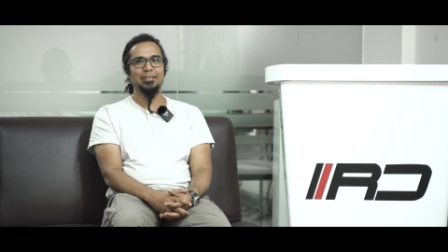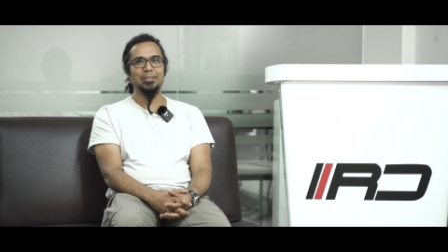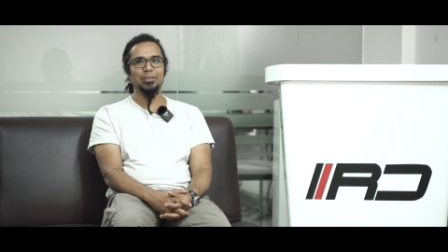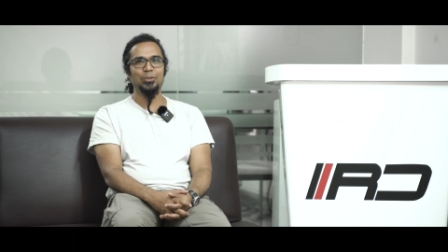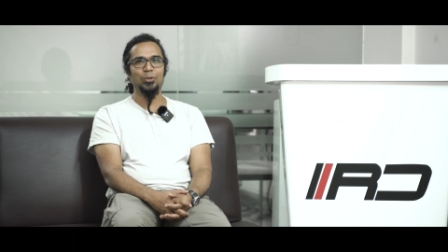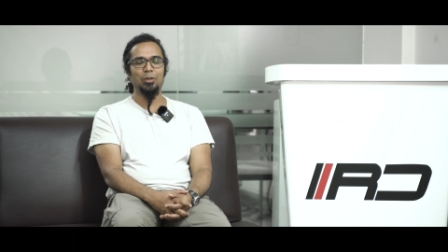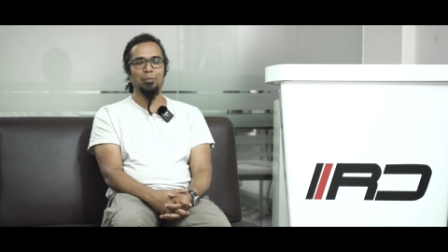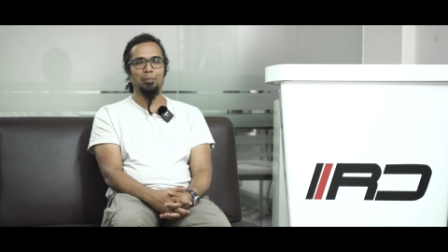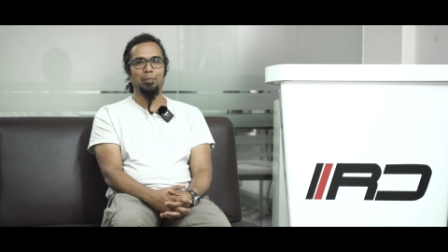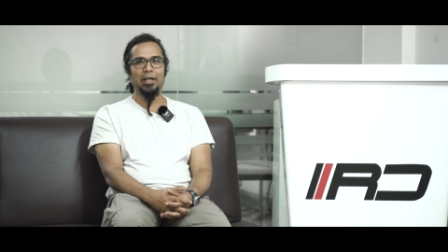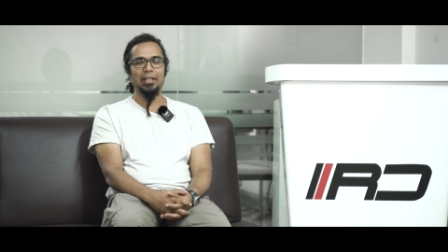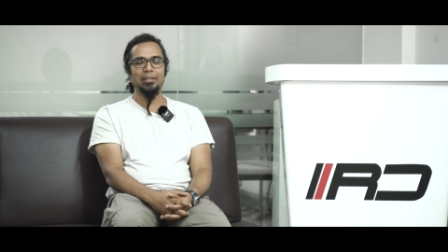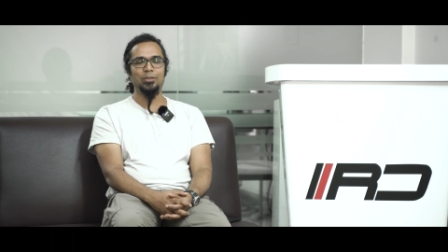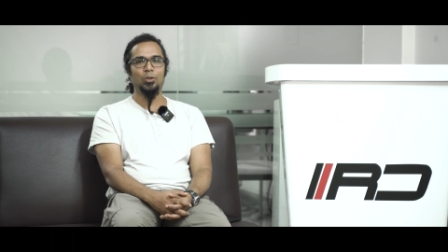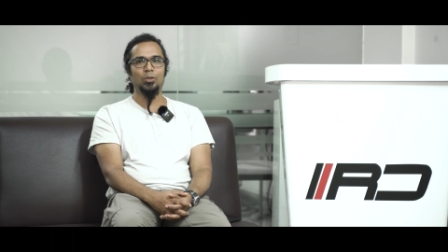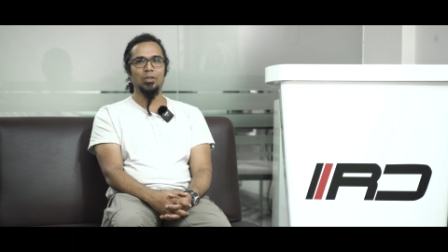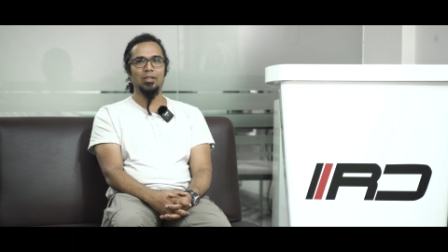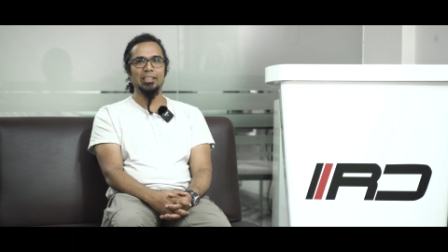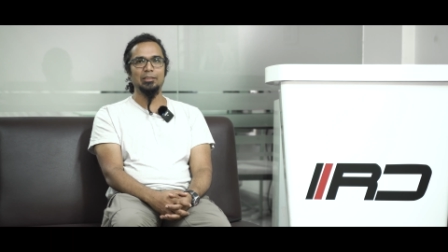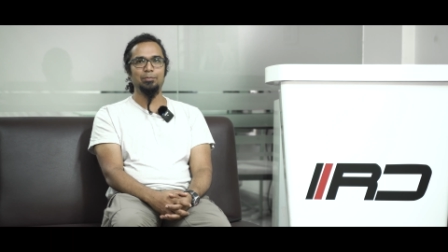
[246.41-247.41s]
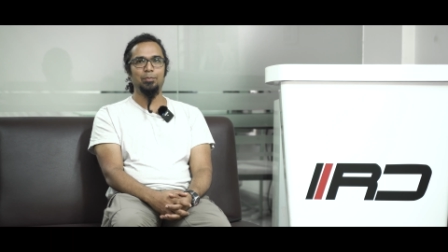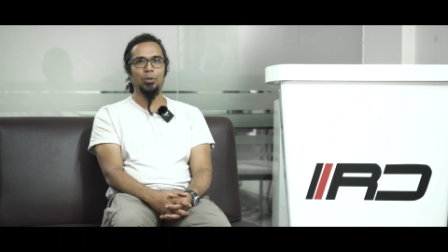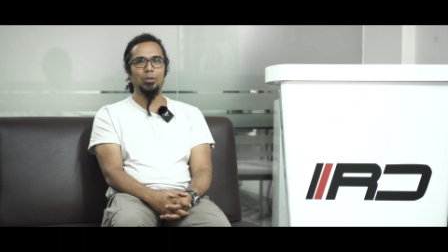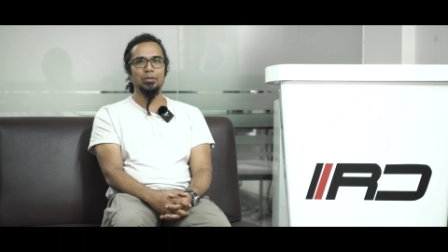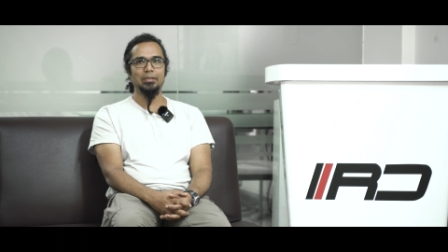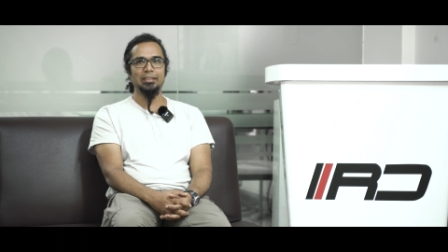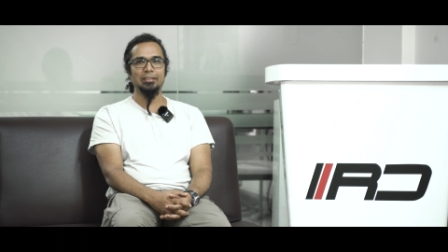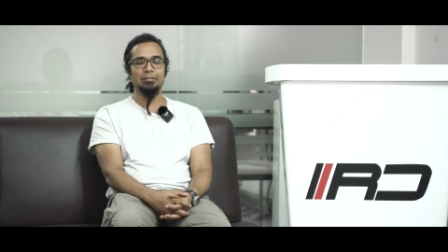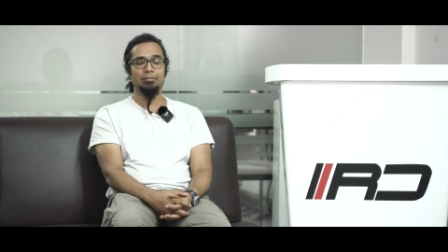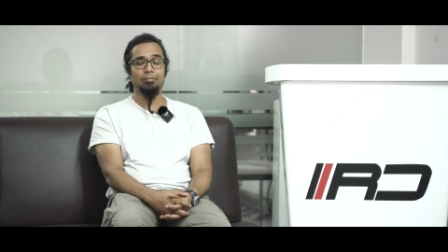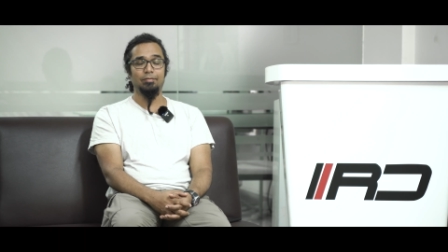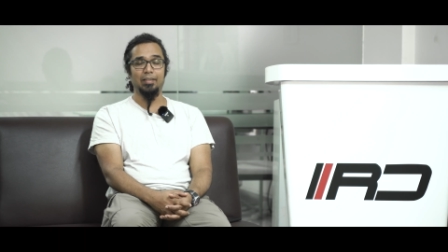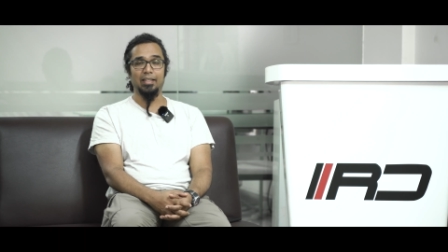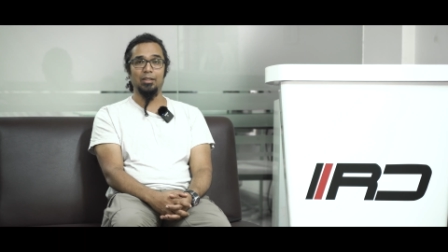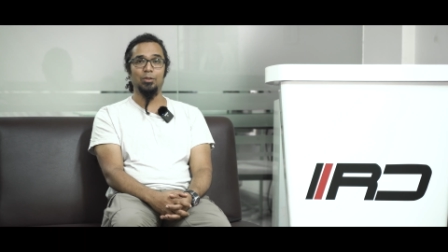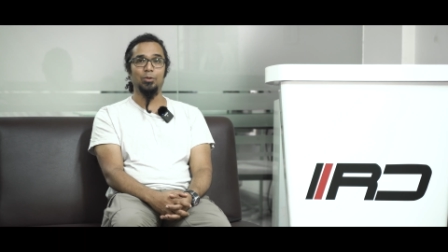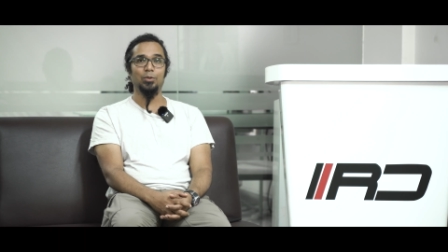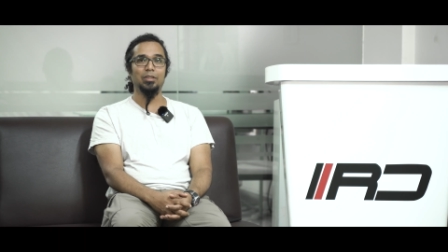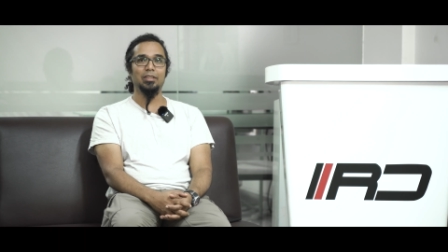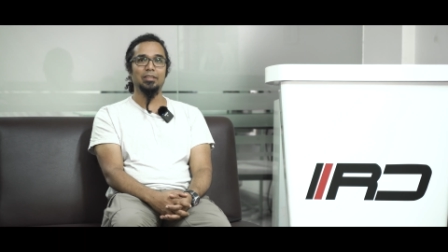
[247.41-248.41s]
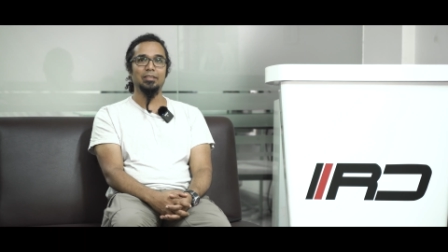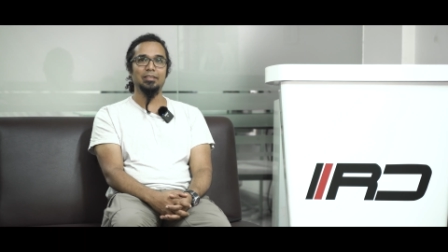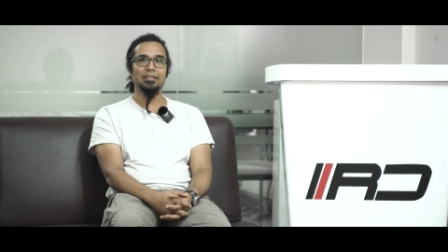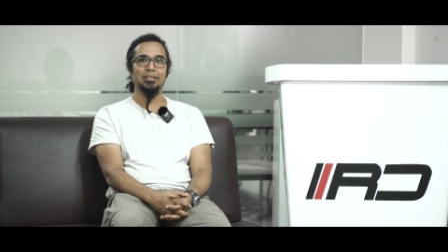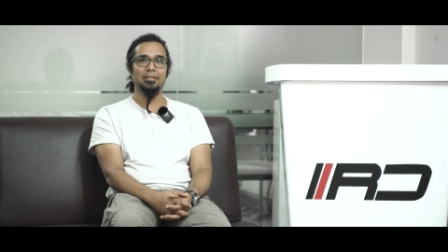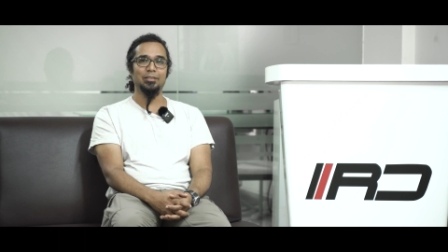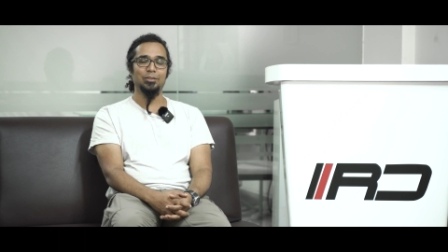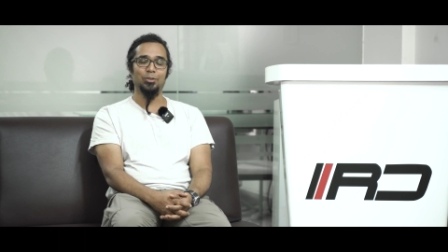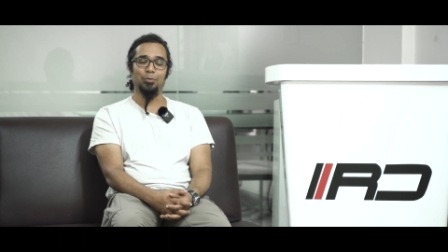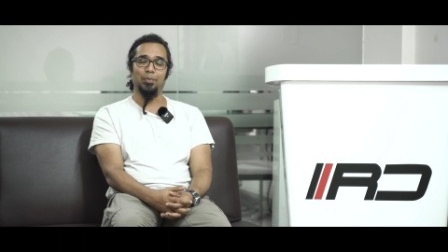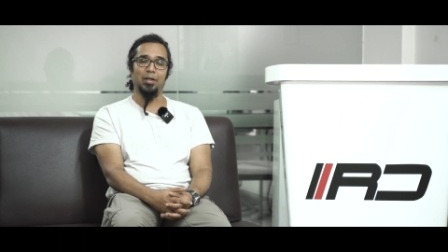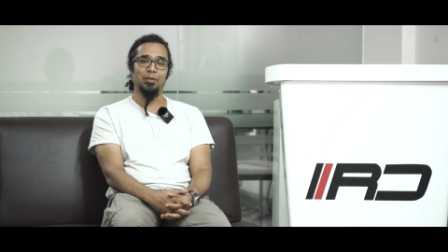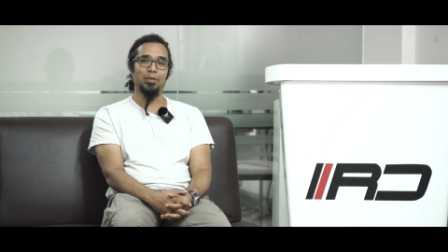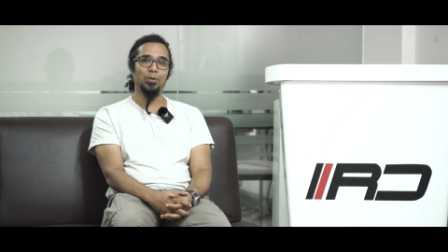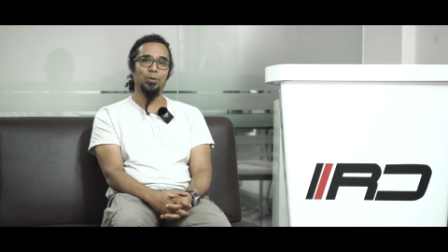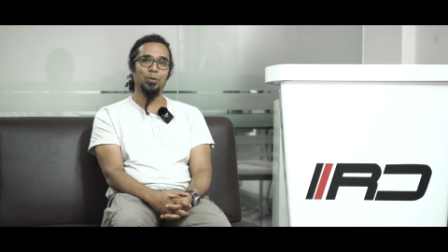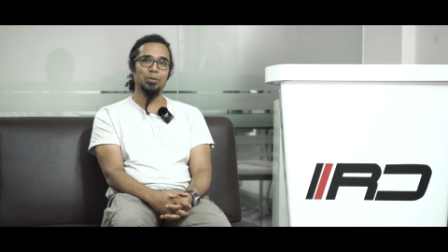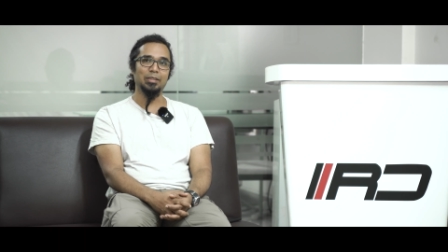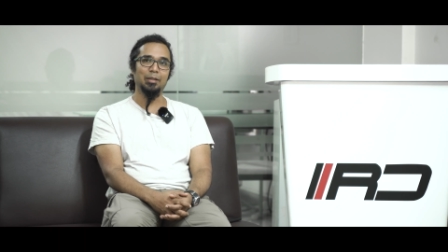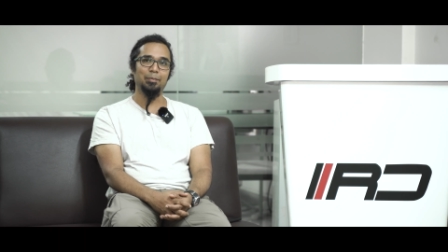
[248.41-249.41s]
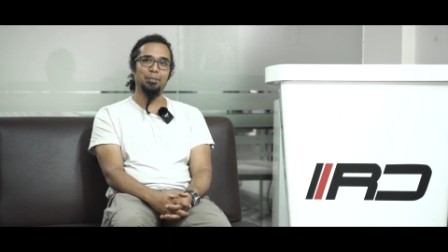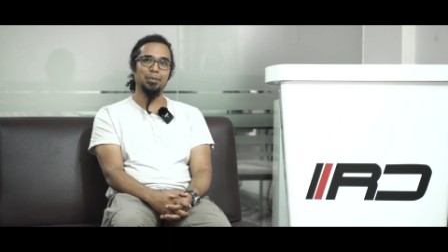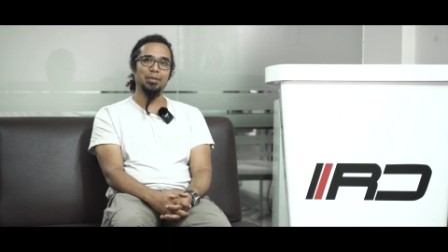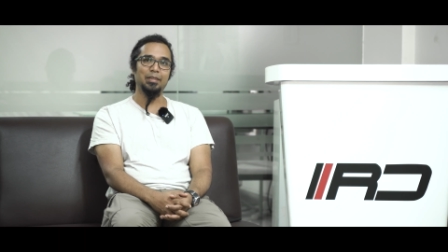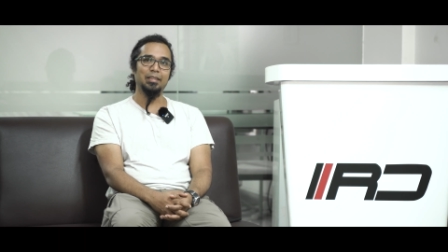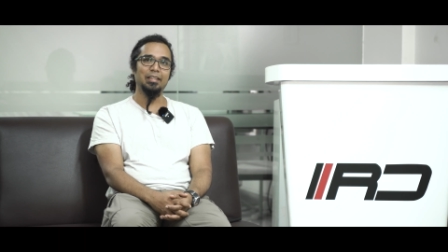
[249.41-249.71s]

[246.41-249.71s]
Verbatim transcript: So your path throttle response is very good, your power goes up,